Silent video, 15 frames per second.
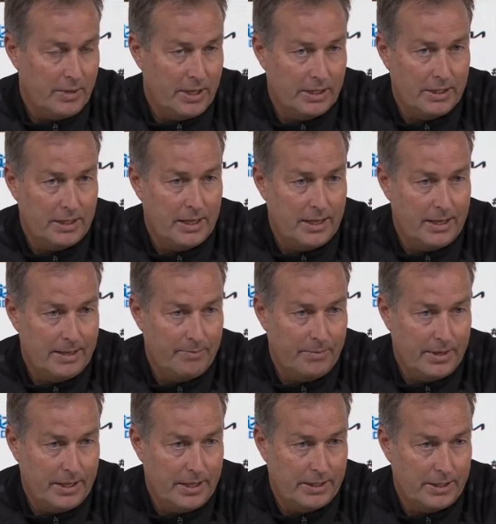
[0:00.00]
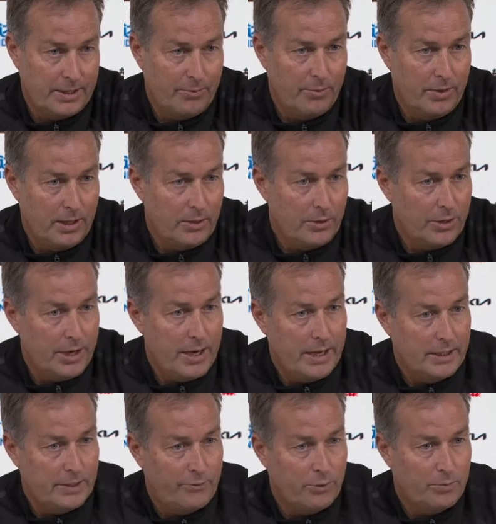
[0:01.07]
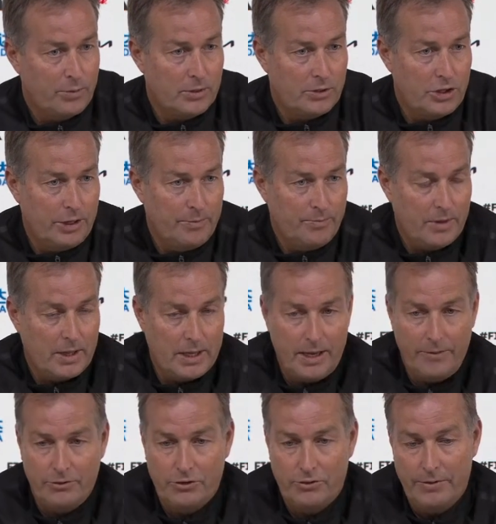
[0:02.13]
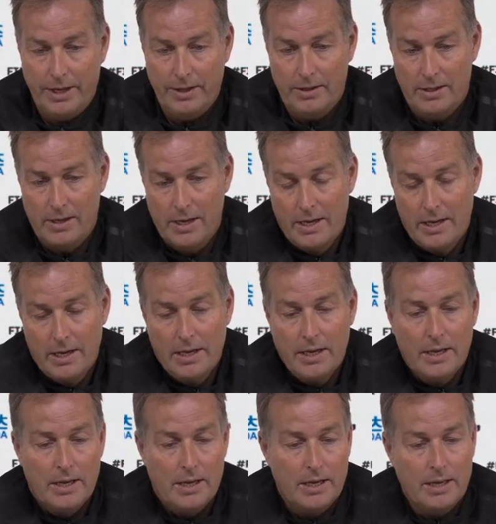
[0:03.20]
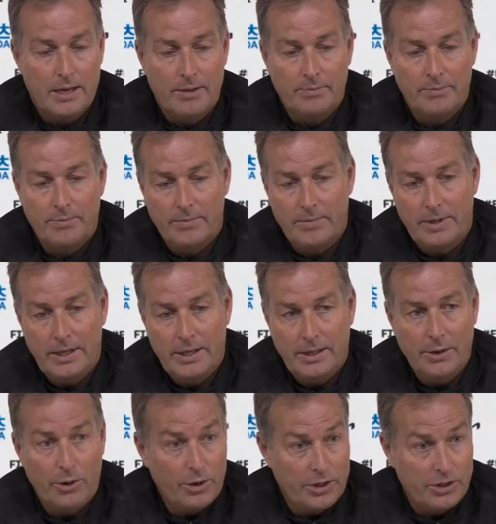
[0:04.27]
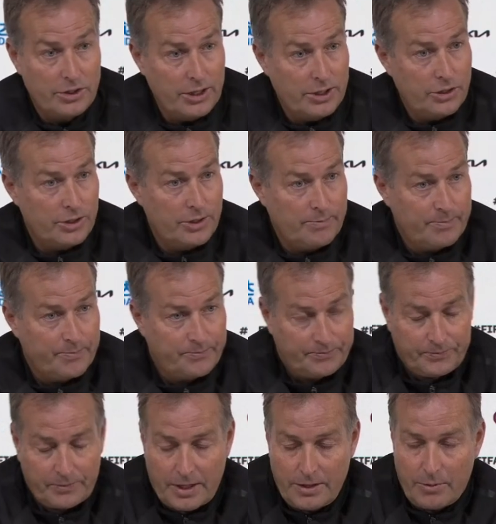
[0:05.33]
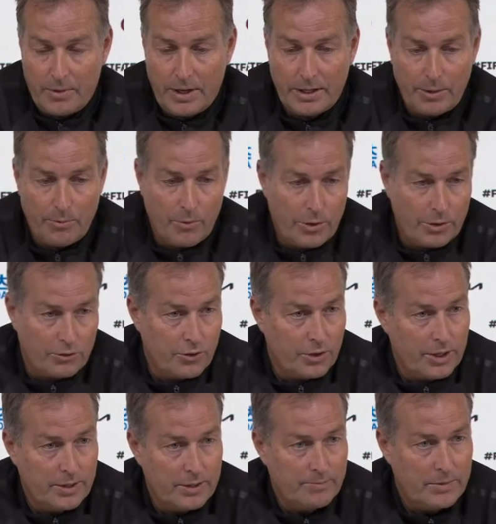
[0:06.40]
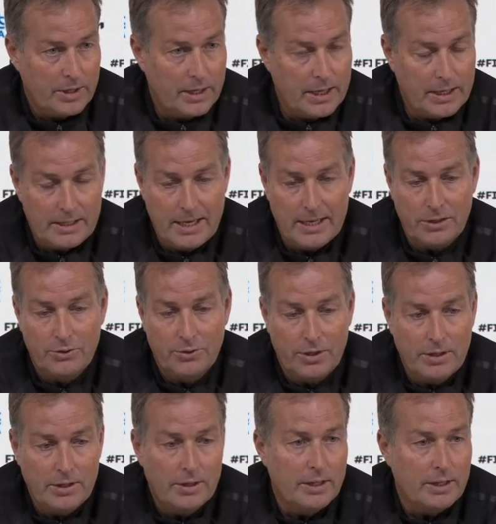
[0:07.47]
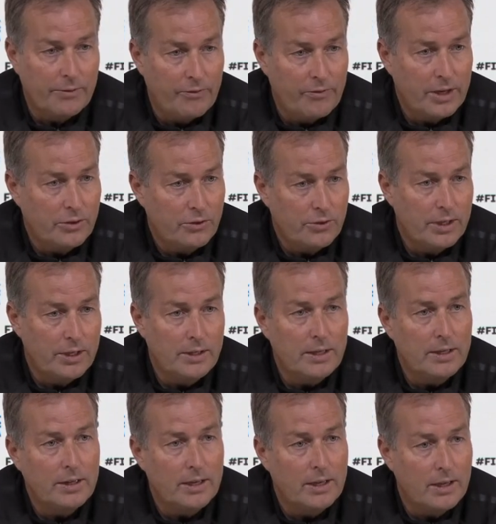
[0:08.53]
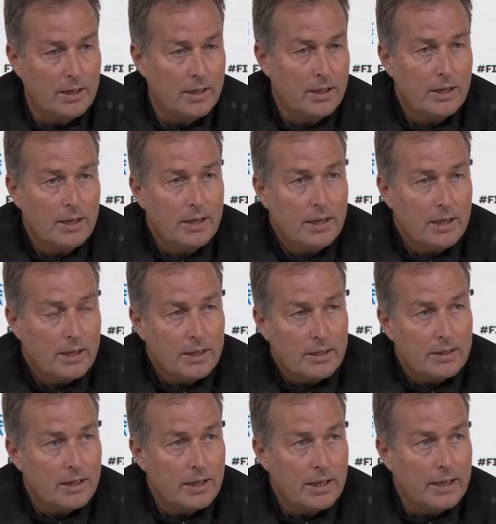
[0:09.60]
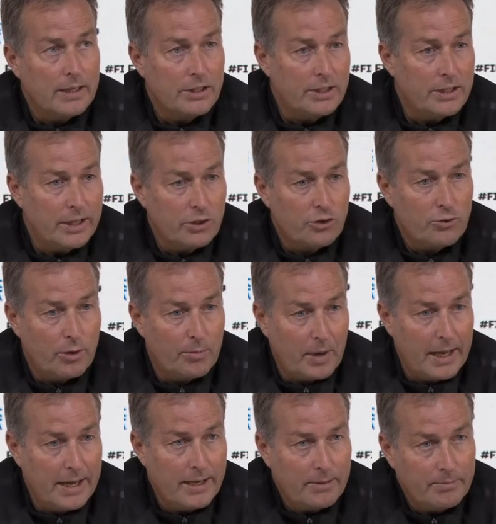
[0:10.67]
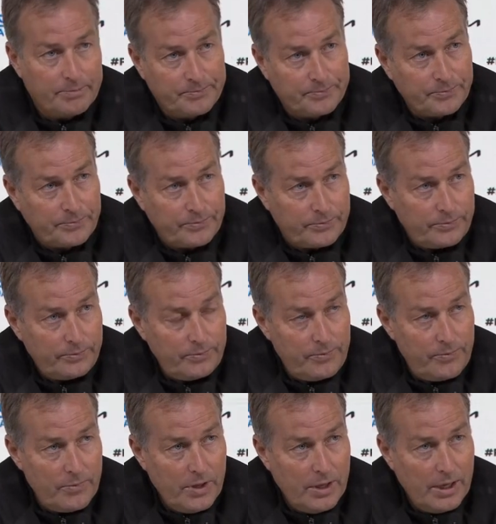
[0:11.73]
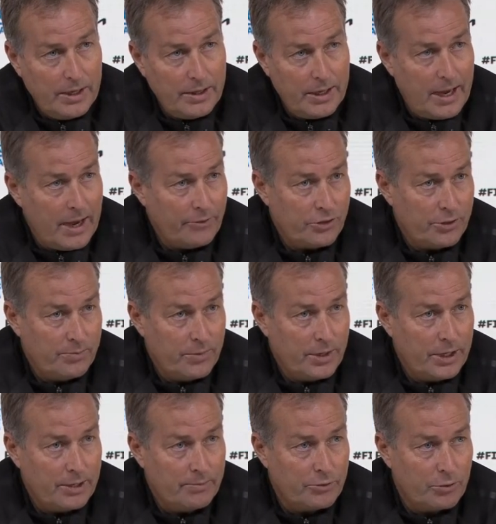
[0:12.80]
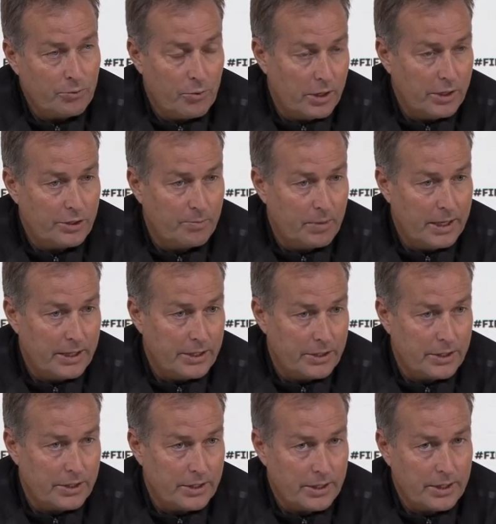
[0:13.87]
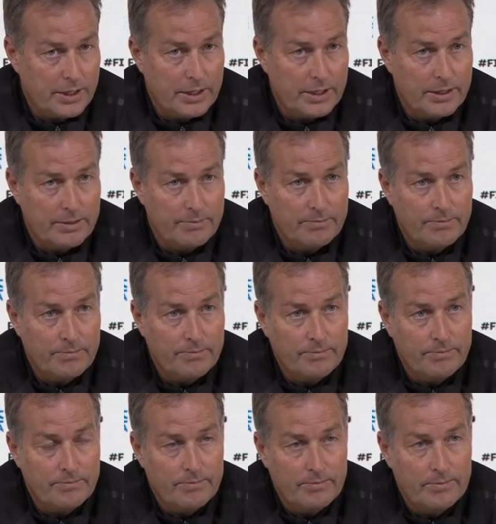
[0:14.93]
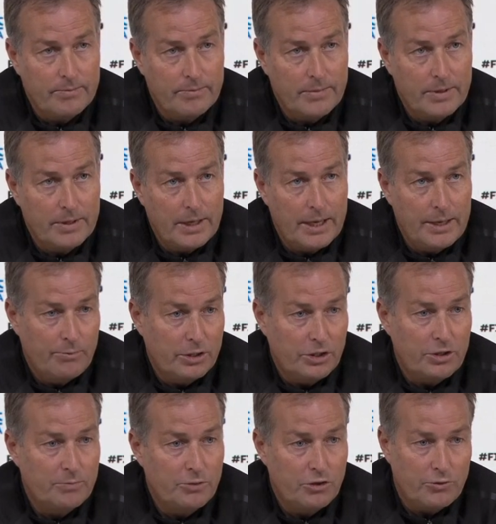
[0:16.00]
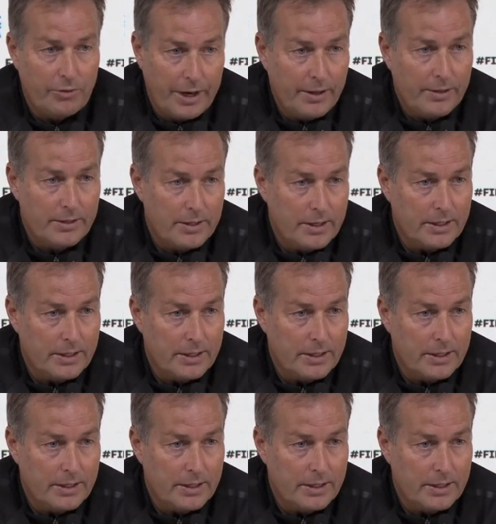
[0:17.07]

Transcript: It's a well-organized football team. They have strength in the organization, in the way they work together. They attack together, they defend together, and they stick to a plan. And they have some quality players, and with some strengths.